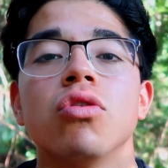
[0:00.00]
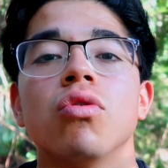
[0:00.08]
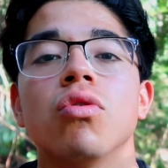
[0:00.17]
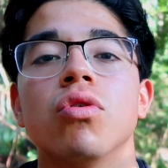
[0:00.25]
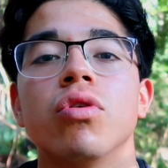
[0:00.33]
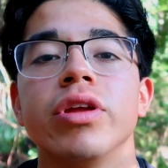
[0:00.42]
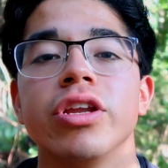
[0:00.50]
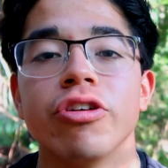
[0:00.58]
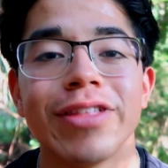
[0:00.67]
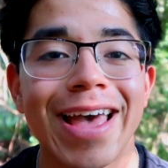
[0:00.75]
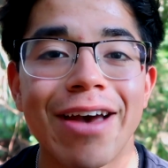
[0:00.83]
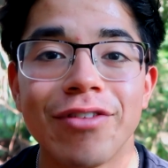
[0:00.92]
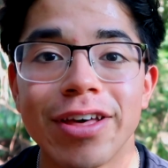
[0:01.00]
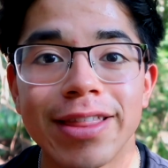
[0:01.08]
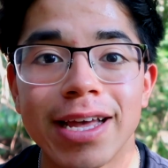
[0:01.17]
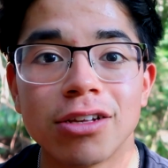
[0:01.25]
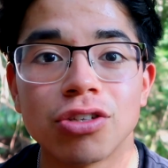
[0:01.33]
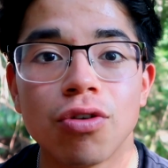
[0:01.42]
or, you know, they have
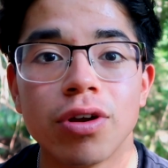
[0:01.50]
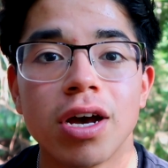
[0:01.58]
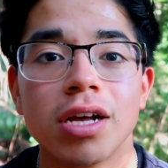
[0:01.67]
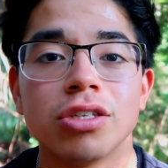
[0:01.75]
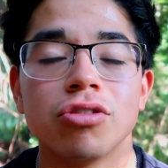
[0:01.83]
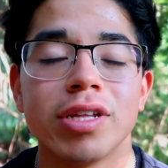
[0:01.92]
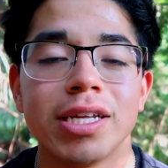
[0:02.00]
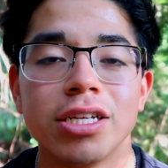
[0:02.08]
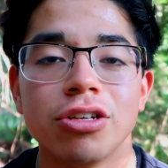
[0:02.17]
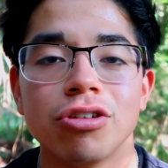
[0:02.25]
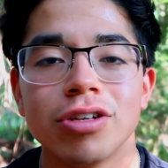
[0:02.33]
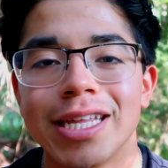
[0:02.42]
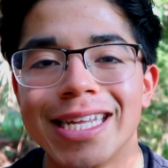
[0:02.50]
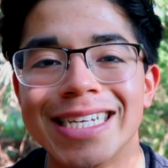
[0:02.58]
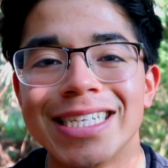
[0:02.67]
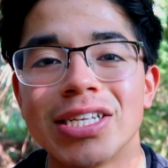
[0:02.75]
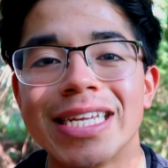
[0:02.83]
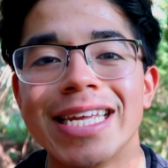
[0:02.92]
nothing else going on, so they, you know, they
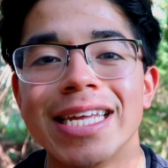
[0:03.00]
just